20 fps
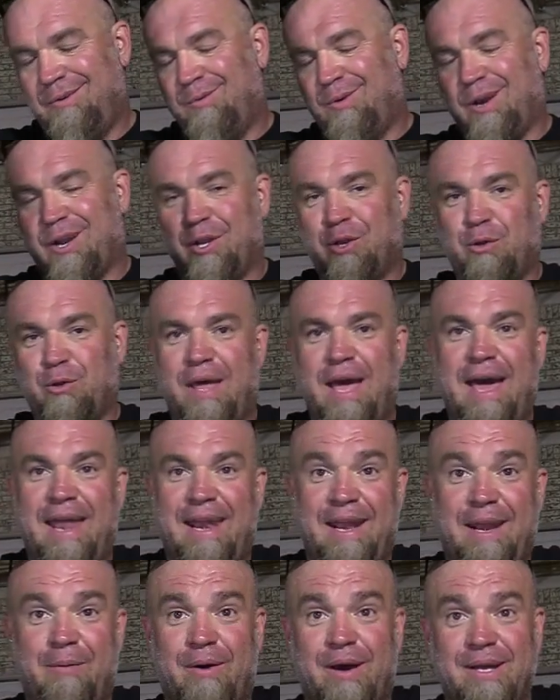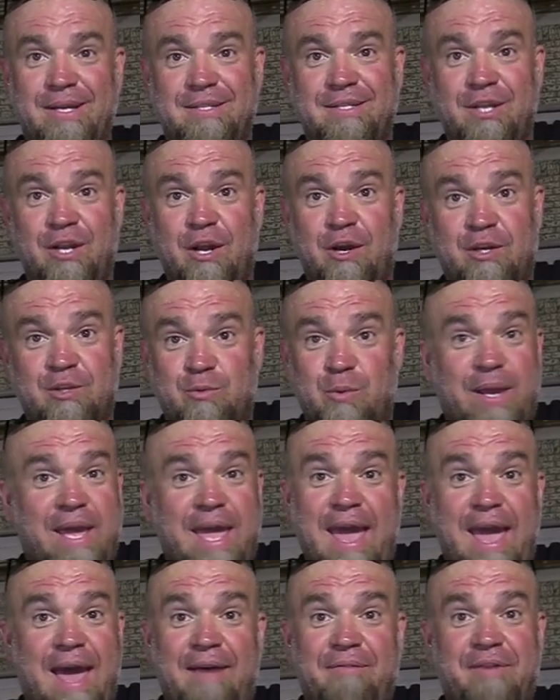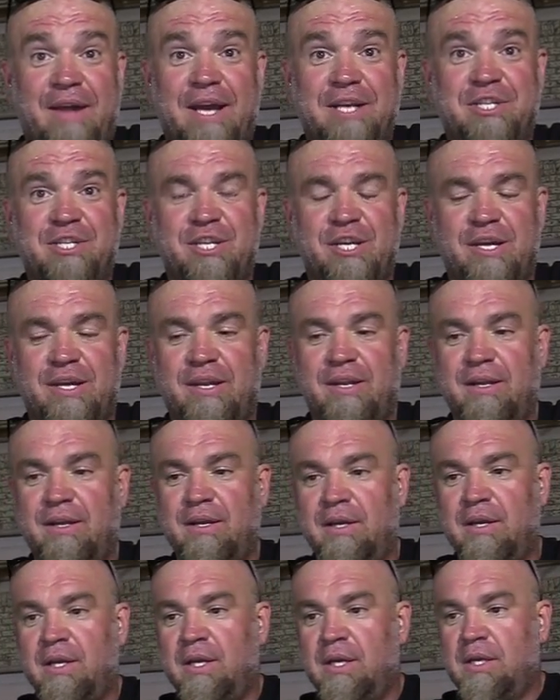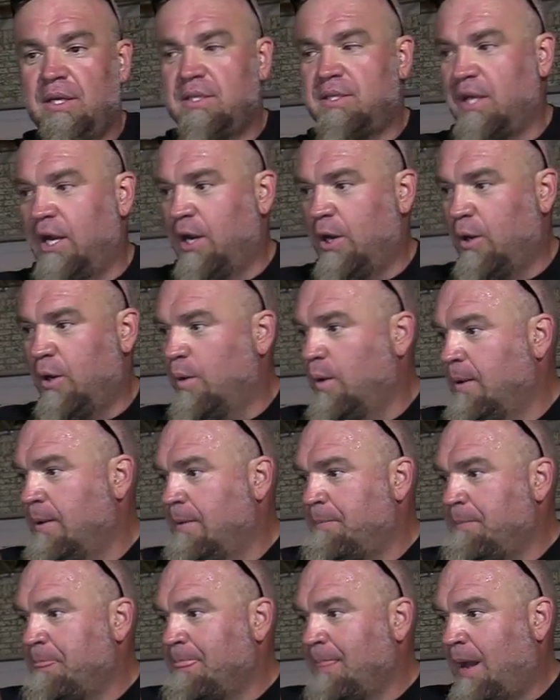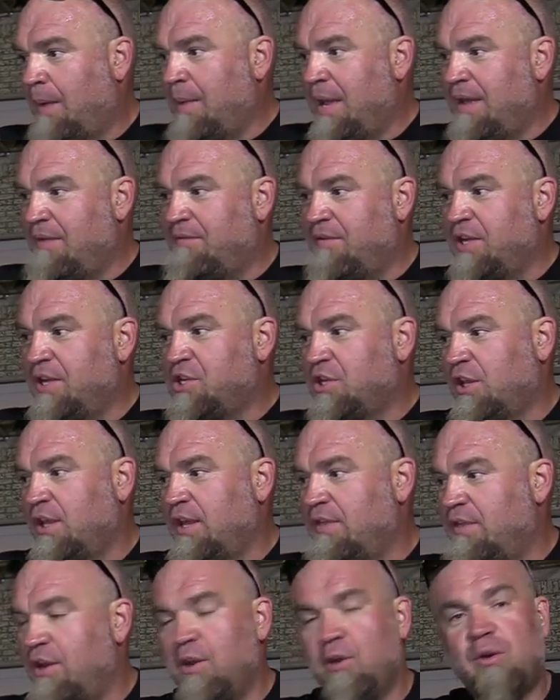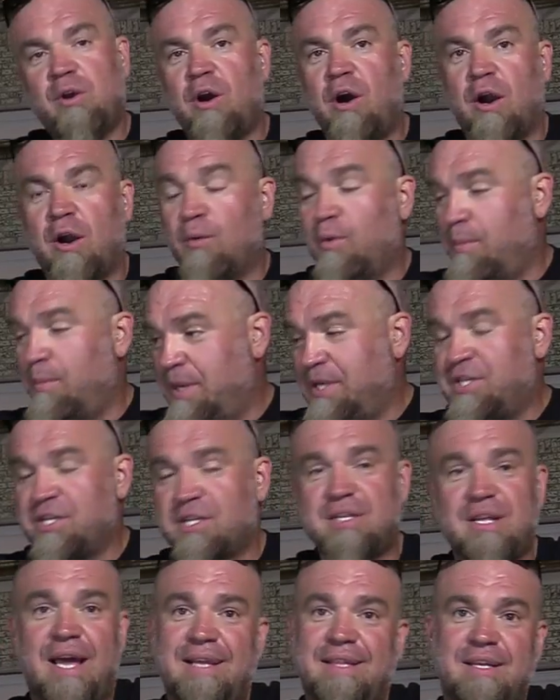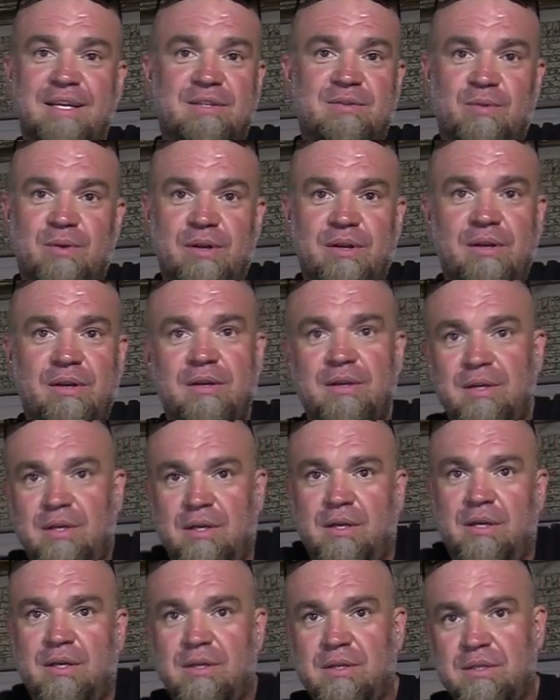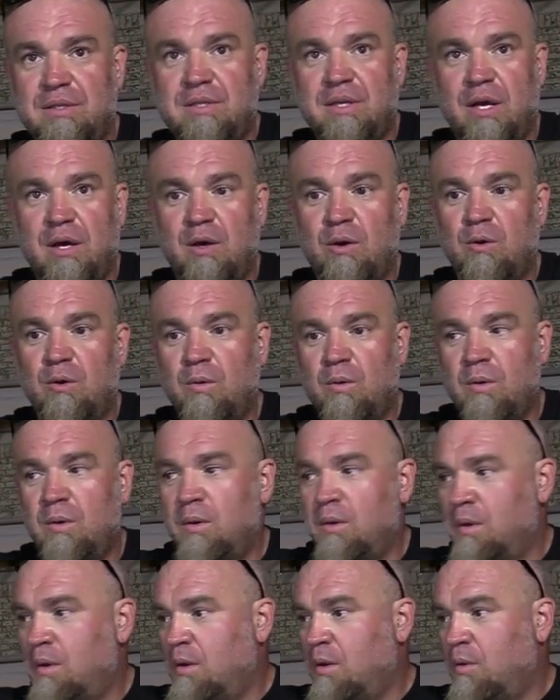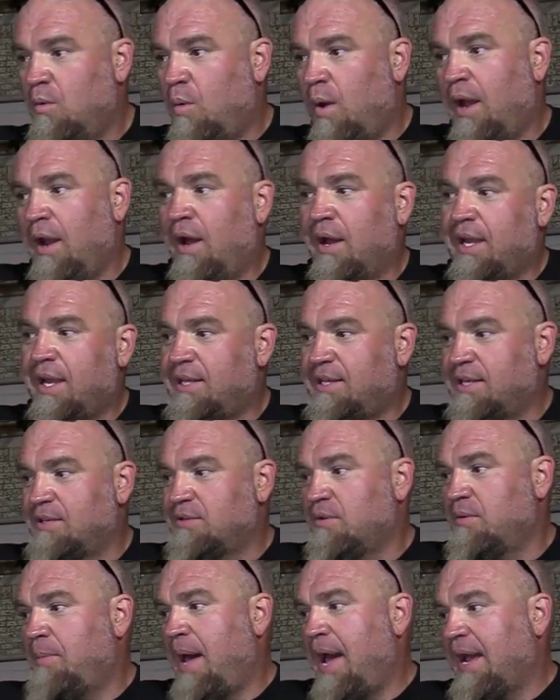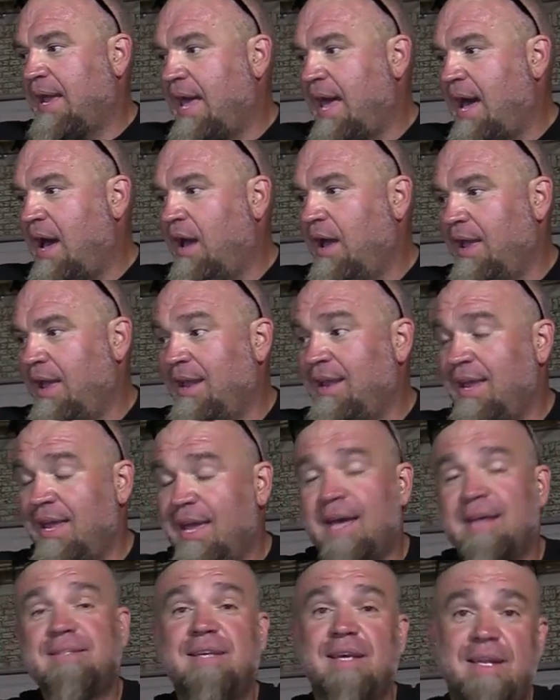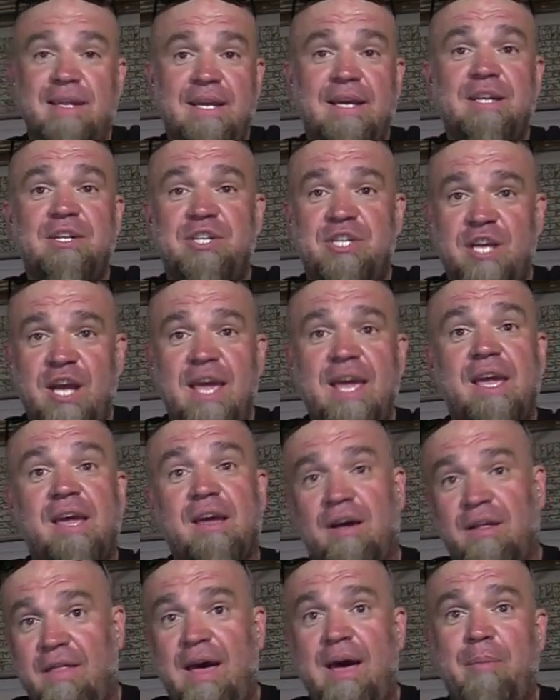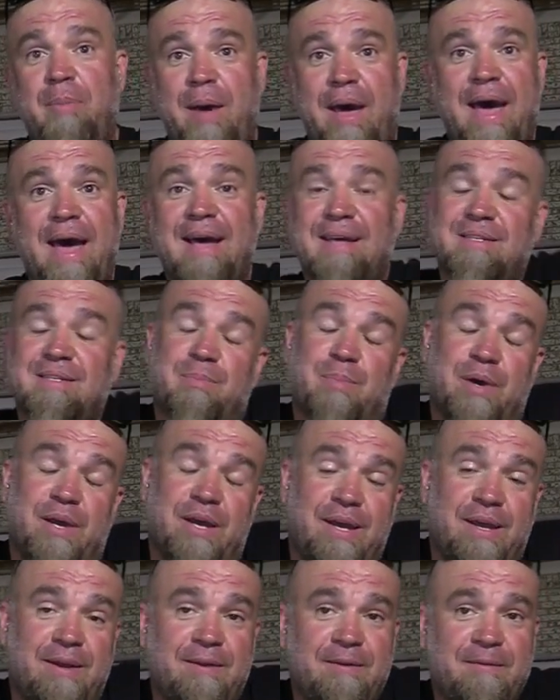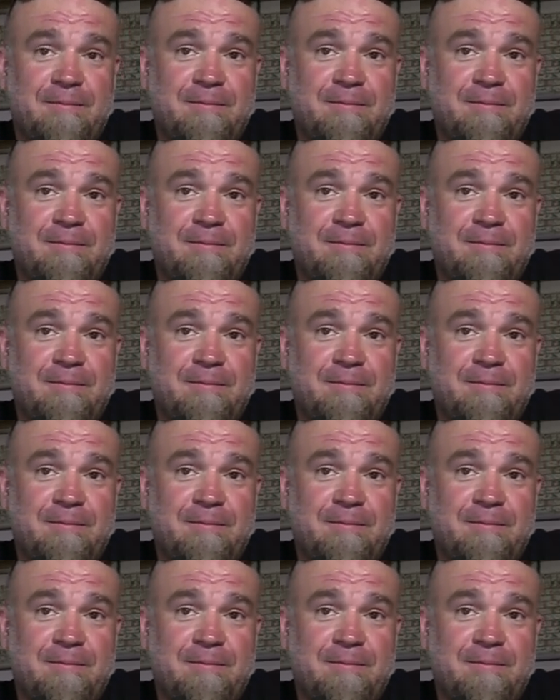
we're going to do that anyways, you know, because we can't have nice shit. Yeah. So, I mean, eventually the new car would be just like this one. So, why not get this one back out? And yes, it did shake on that pass, but